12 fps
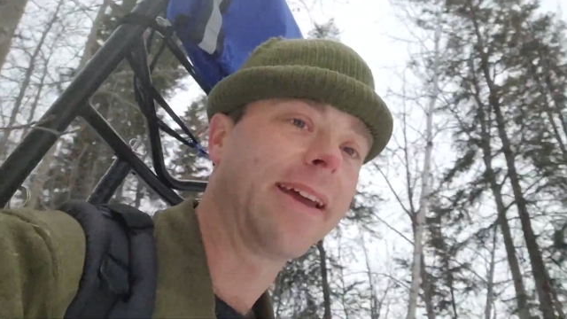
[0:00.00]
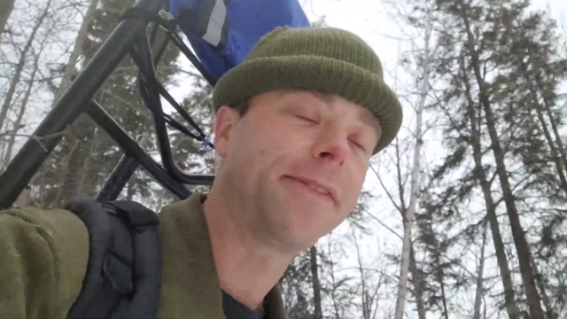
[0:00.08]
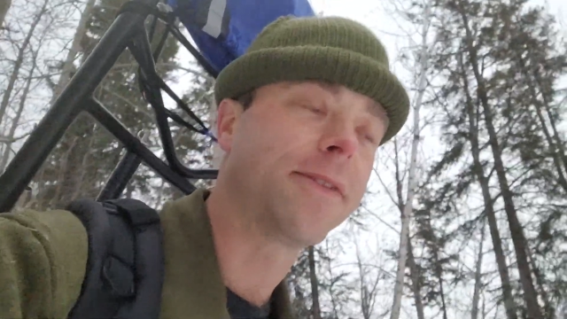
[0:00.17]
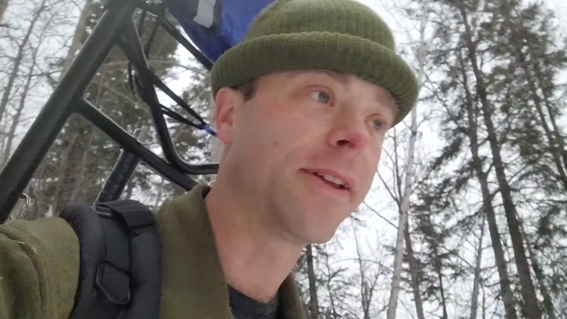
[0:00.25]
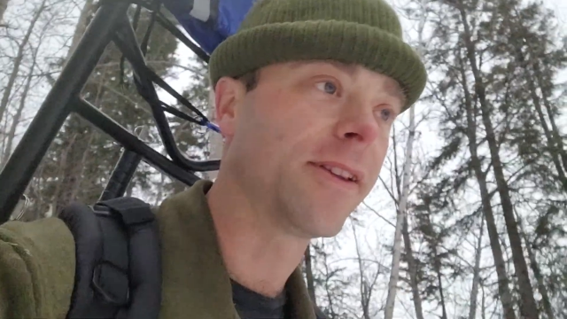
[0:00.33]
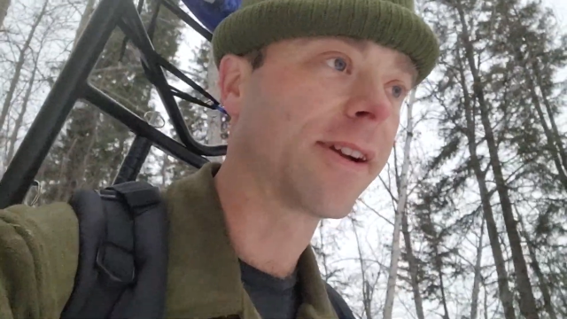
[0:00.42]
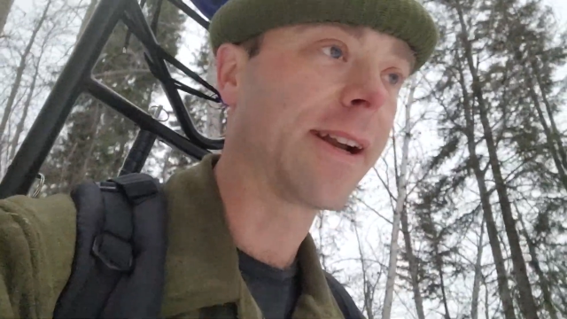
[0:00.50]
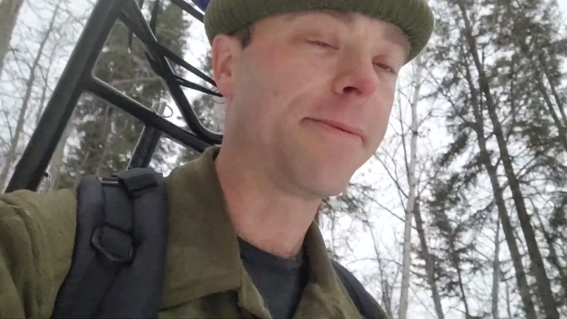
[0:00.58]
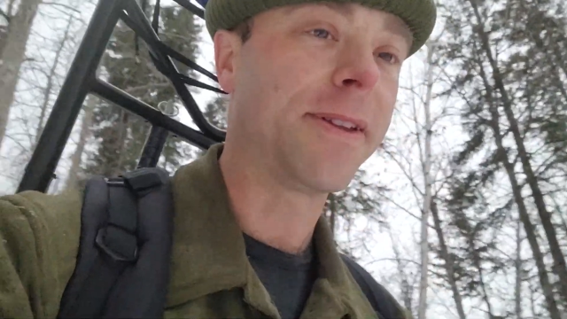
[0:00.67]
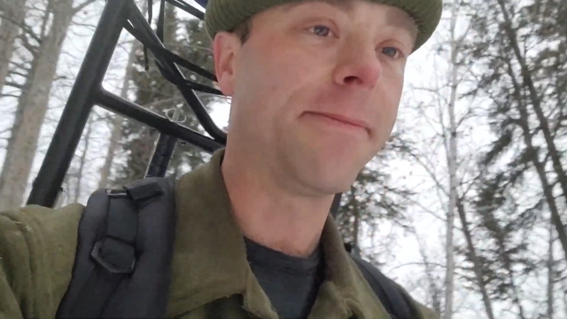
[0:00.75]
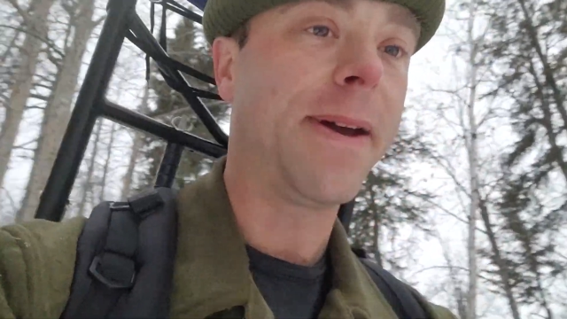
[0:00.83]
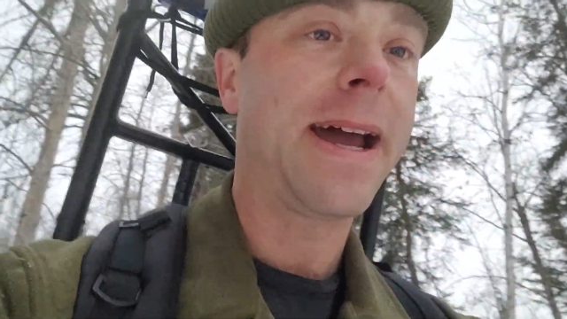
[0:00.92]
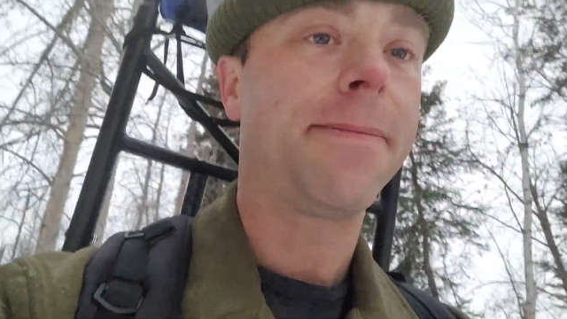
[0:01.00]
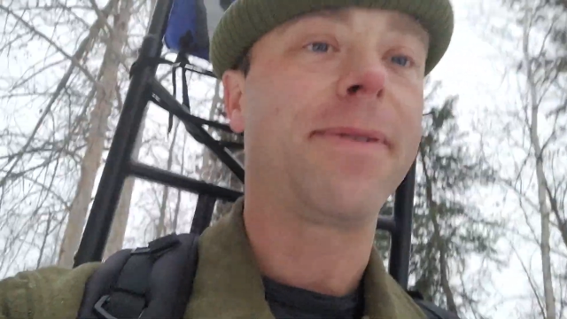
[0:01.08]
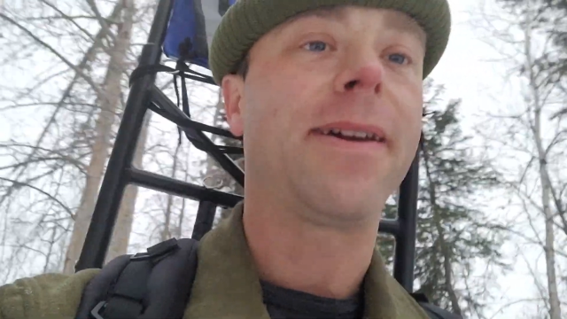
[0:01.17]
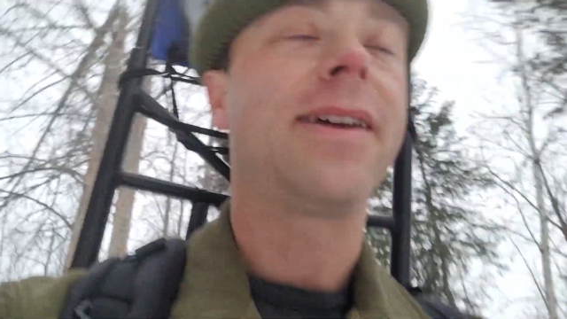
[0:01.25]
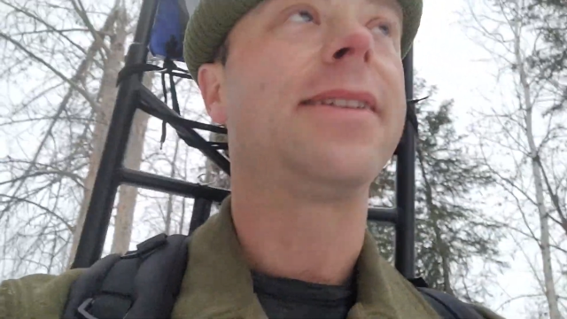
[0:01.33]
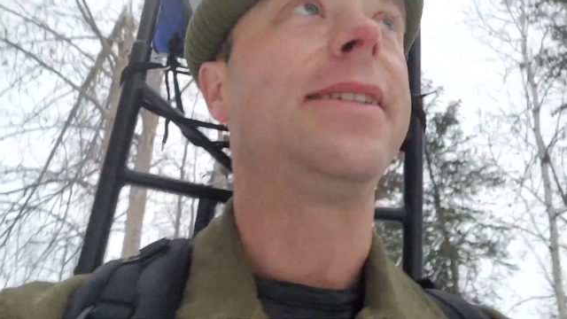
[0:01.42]
If you want to look it up on the map,
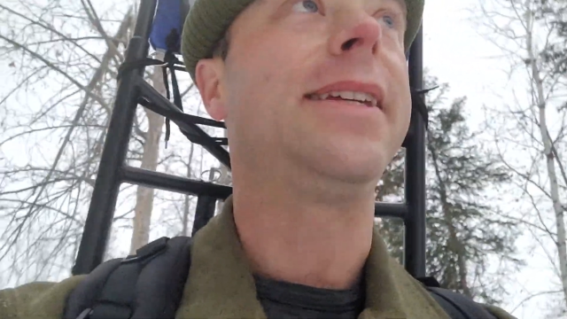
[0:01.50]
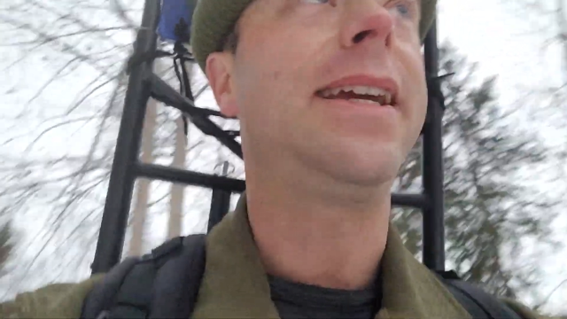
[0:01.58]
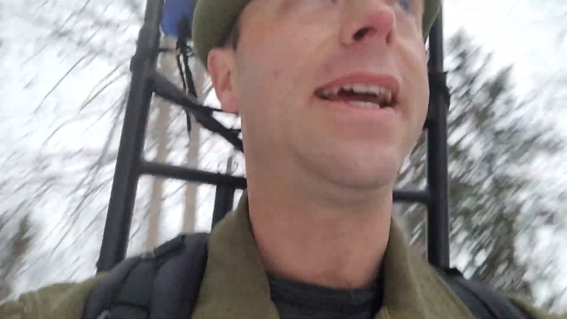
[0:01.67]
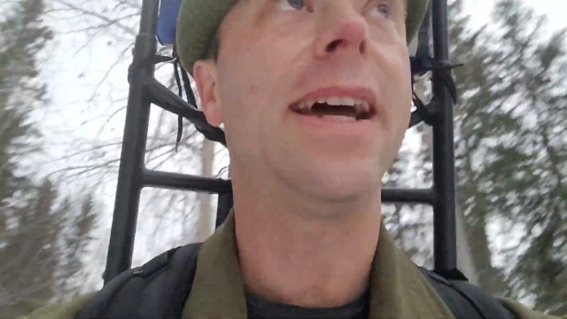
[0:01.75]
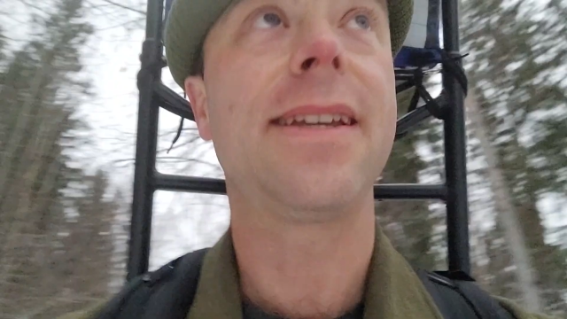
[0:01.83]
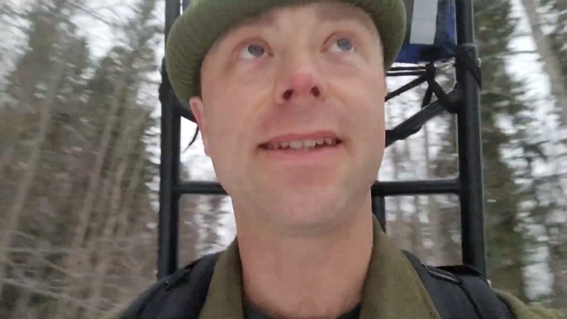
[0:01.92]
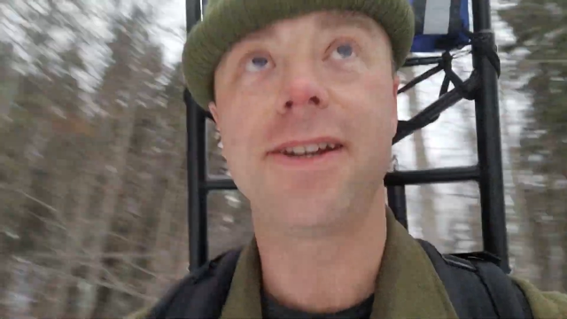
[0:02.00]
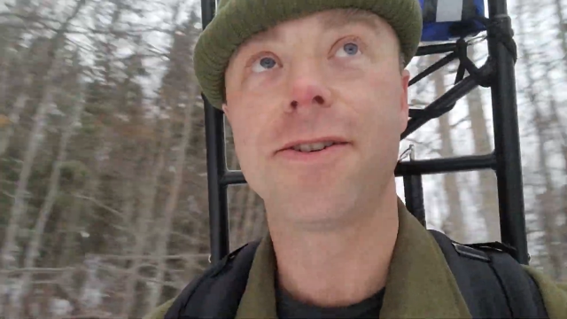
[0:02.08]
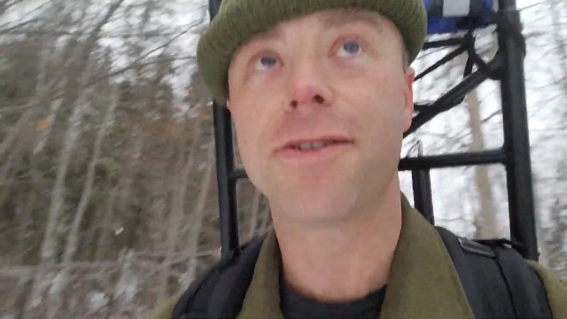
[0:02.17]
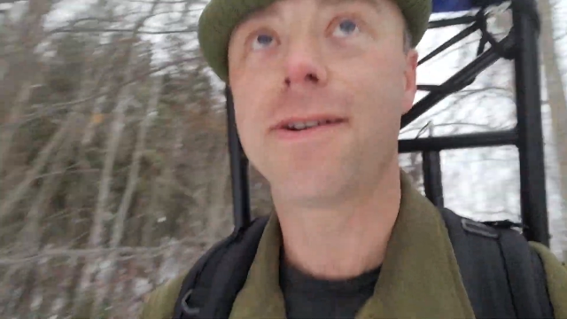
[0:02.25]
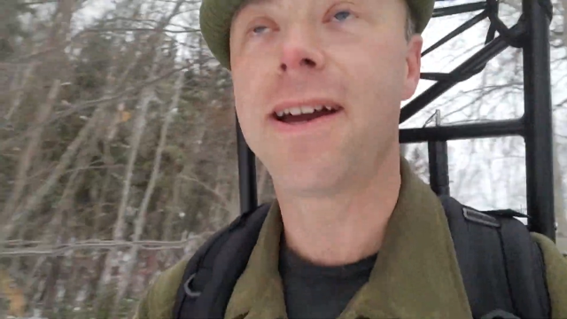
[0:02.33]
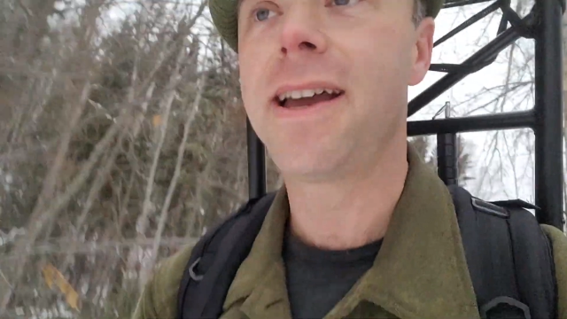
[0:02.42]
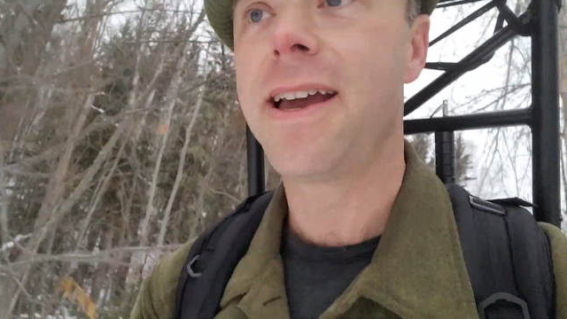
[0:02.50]
TSU